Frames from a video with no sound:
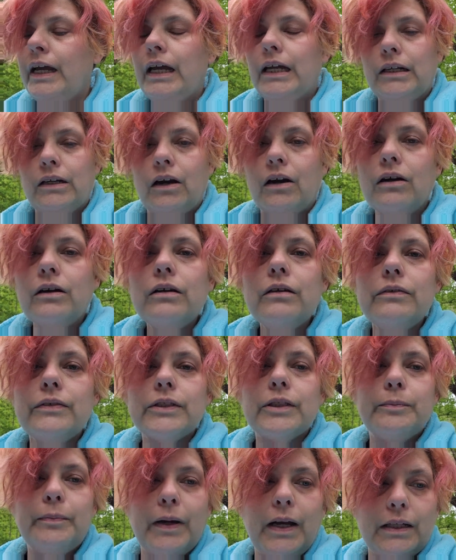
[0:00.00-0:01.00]
And her
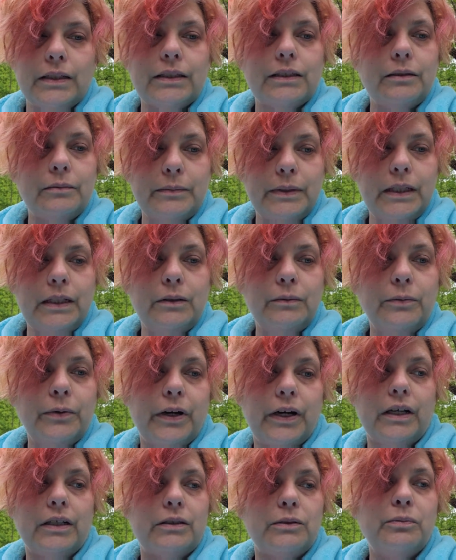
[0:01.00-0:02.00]
response to me
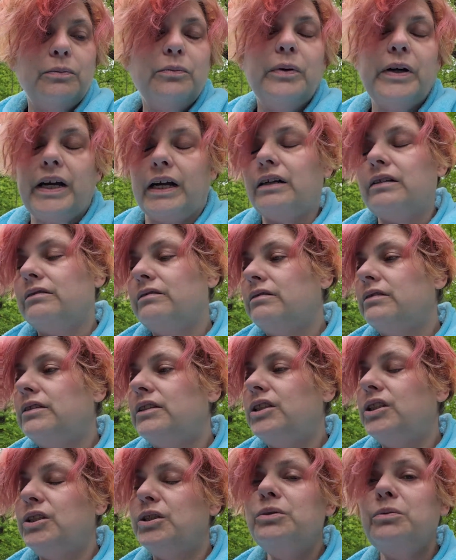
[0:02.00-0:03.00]
was, well,
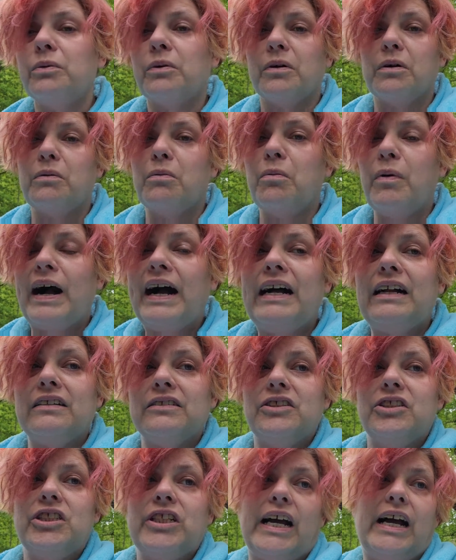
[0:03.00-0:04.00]
you were a
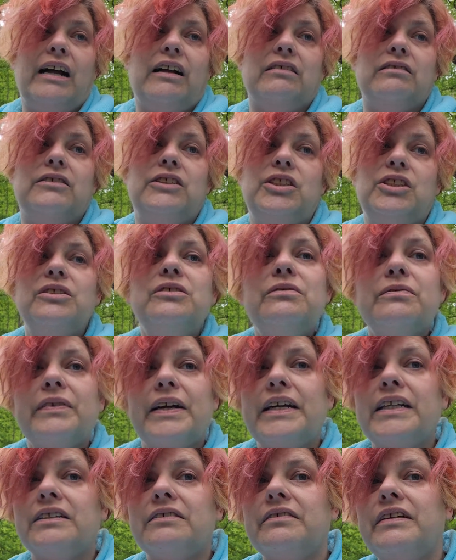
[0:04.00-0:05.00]
wild child. You
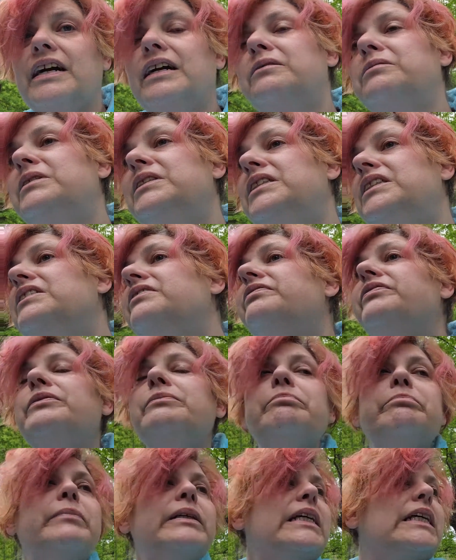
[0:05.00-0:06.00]
ran around with
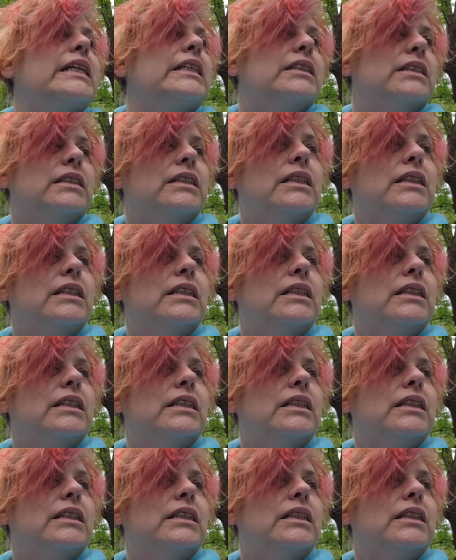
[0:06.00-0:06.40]
different men.